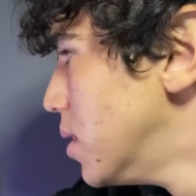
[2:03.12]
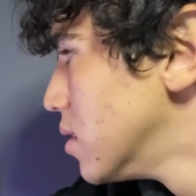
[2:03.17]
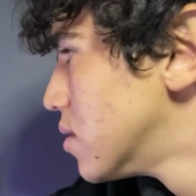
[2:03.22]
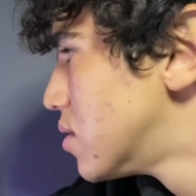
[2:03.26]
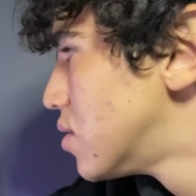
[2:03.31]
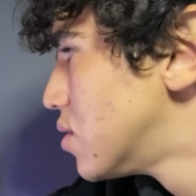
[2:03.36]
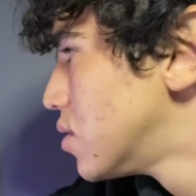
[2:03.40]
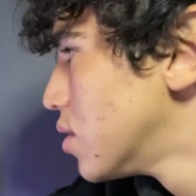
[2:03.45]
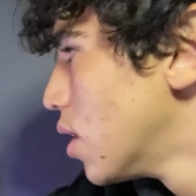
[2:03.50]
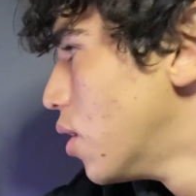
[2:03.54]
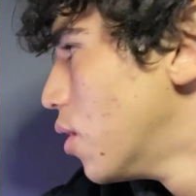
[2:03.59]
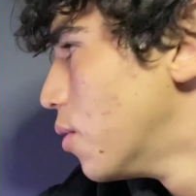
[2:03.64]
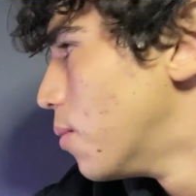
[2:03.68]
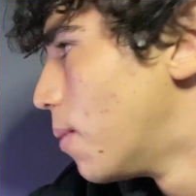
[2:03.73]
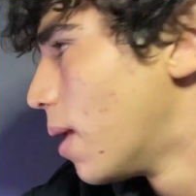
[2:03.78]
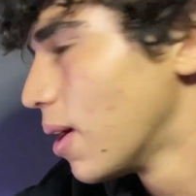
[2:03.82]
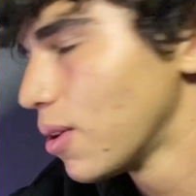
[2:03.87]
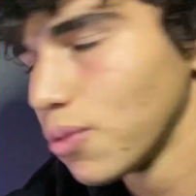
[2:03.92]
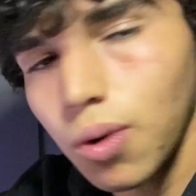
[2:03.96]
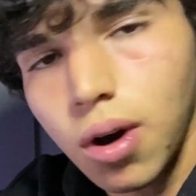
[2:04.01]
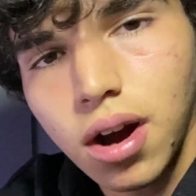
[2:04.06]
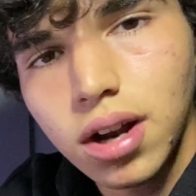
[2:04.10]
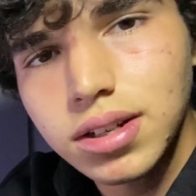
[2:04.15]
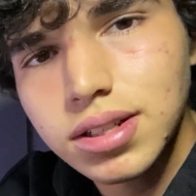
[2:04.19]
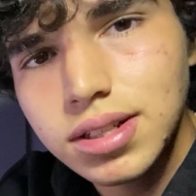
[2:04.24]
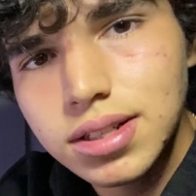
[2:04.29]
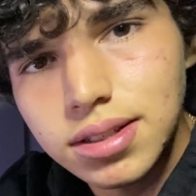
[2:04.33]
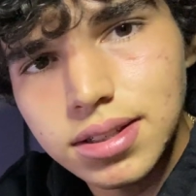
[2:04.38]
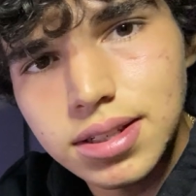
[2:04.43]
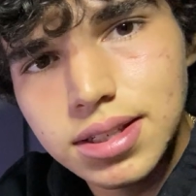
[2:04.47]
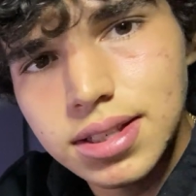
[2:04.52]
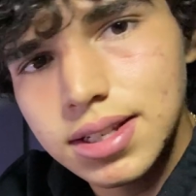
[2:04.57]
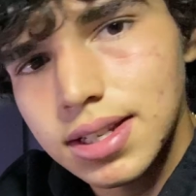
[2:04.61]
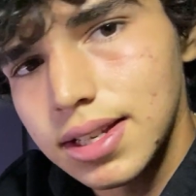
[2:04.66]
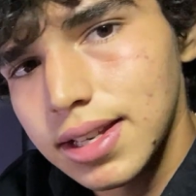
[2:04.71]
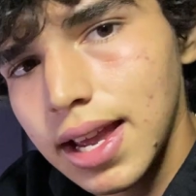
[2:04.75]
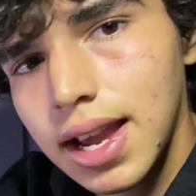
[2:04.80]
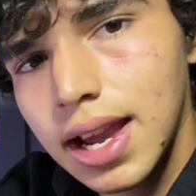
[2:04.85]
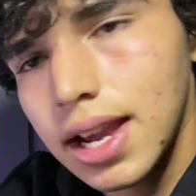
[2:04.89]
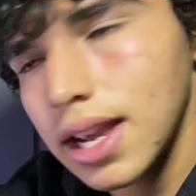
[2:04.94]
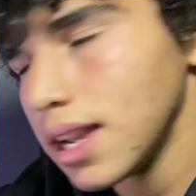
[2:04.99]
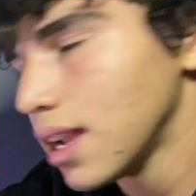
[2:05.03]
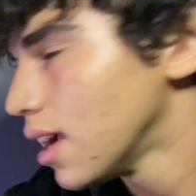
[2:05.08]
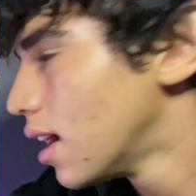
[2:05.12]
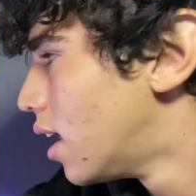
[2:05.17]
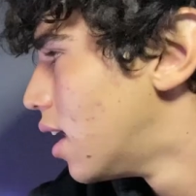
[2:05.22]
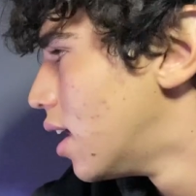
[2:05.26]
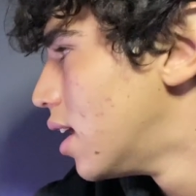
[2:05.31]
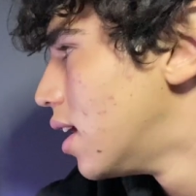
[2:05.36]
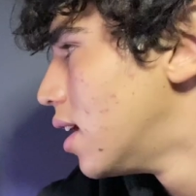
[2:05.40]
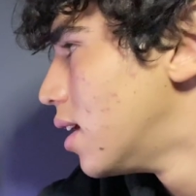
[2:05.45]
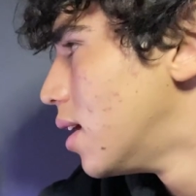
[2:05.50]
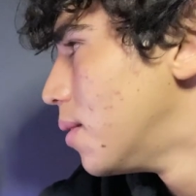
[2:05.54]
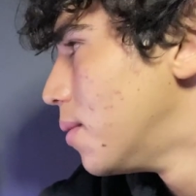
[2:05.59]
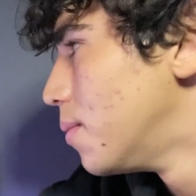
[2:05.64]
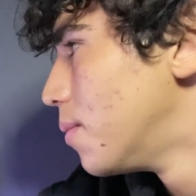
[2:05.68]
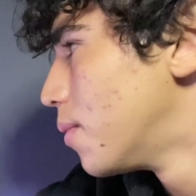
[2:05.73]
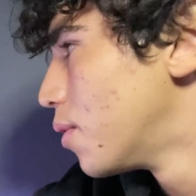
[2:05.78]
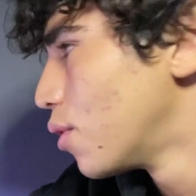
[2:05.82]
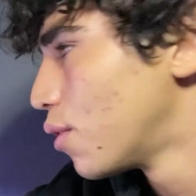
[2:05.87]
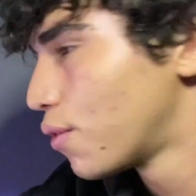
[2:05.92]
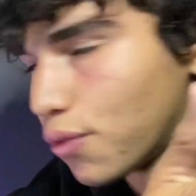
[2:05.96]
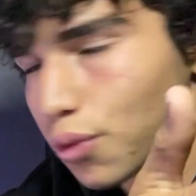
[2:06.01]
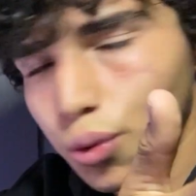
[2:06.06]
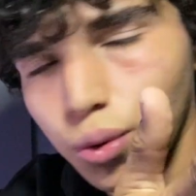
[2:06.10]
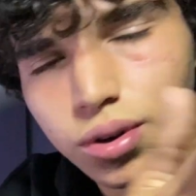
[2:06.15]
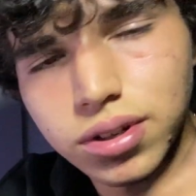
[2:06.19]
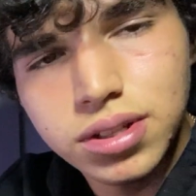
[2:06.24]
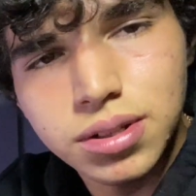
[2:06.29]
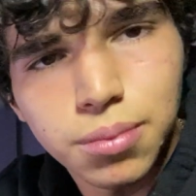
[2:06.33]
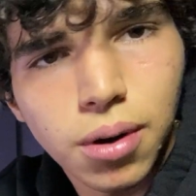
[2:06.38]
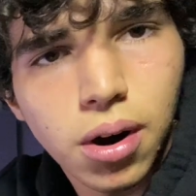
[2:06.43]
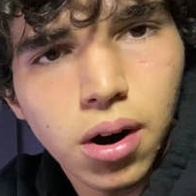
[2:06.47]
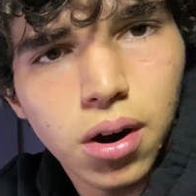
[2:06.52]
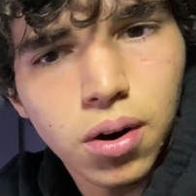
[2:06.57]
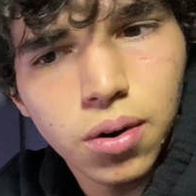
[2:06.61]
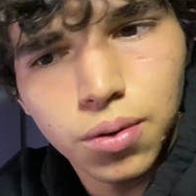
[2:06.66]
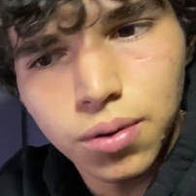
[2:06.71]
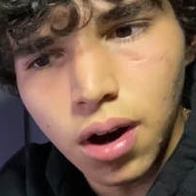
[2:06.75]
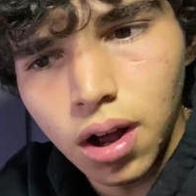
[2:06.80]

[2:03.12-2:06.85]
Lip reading: So my watch list today or for tomorrow,